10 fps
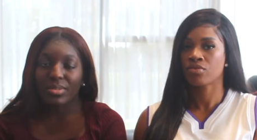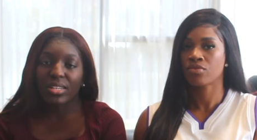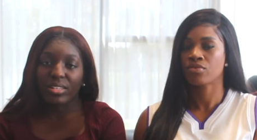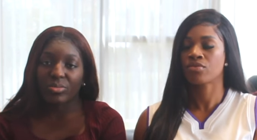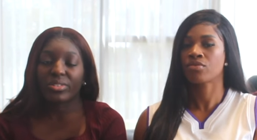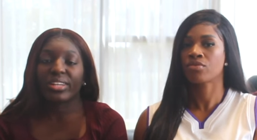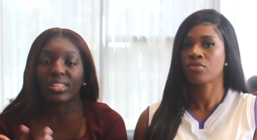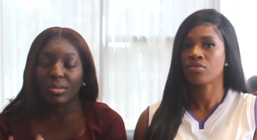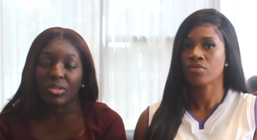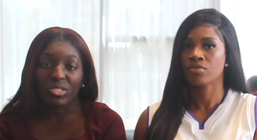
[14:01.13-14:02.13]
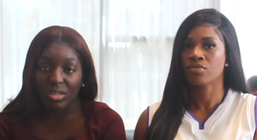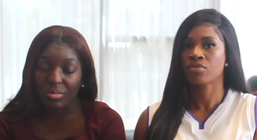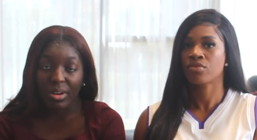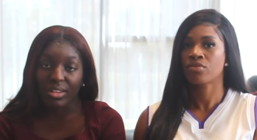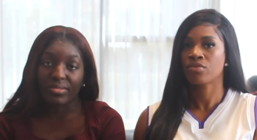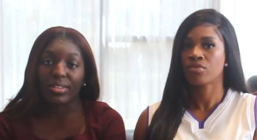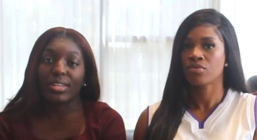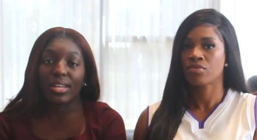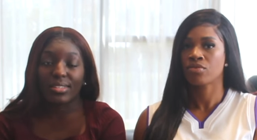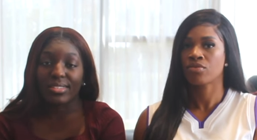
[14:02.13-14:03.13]
Speaker 1: because we're like the melting pot of the
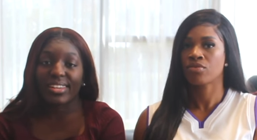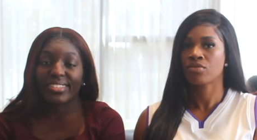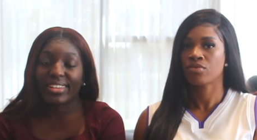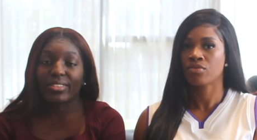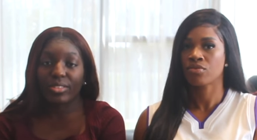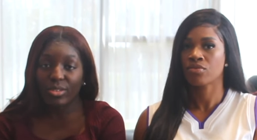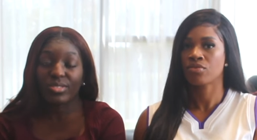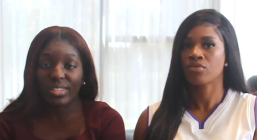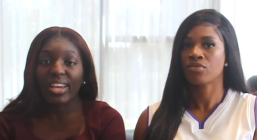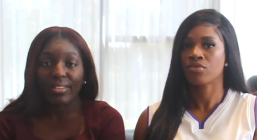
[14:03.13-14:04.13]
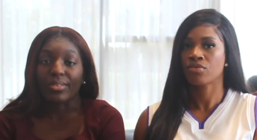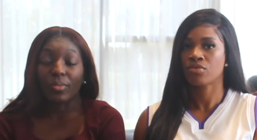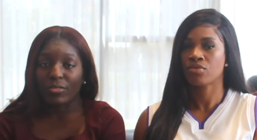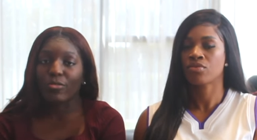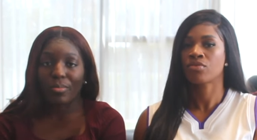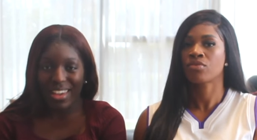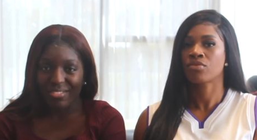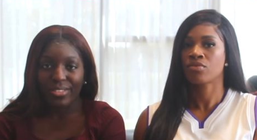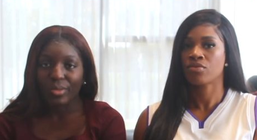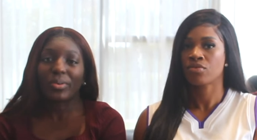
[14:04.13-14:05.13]
United States. You see everyone from
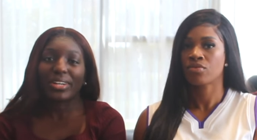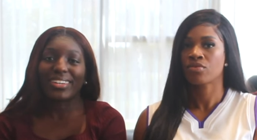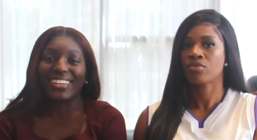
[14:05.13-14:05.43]
everywhere,